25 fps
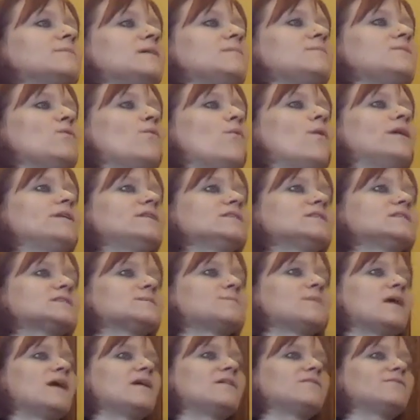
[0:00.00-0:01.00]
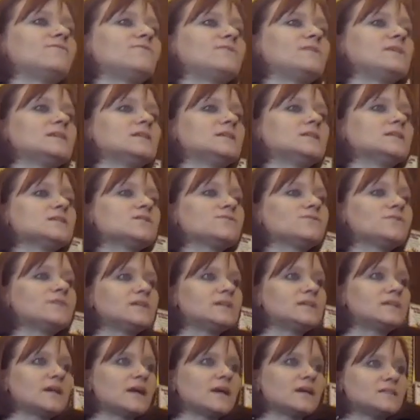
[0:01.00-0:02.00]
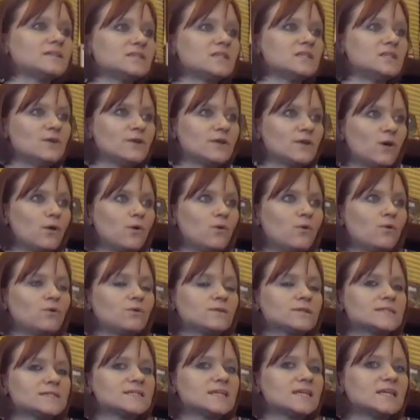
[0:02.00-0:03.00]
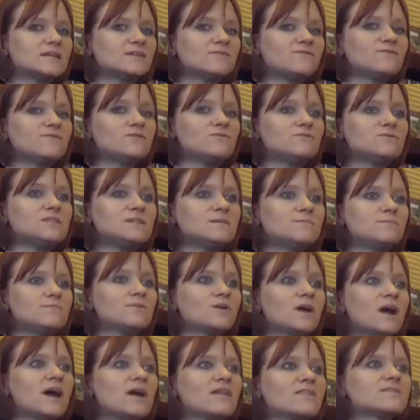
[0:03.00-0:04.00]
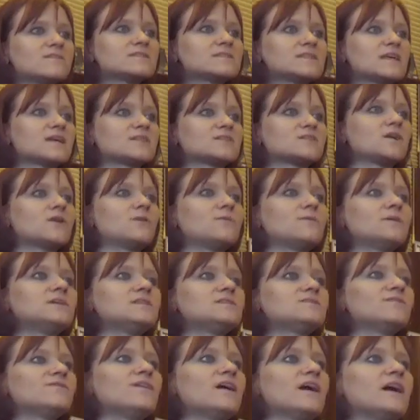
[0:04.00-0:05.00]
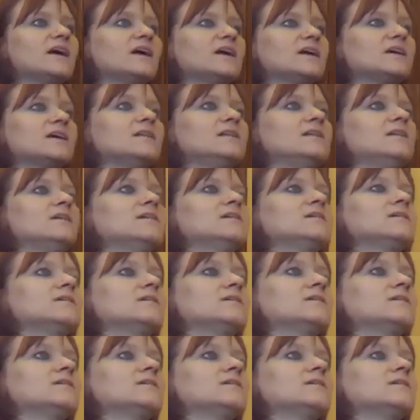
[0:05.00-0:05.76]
Maybe one spot feels really nice and you want to hold and take a few deep breaths. That's always fine.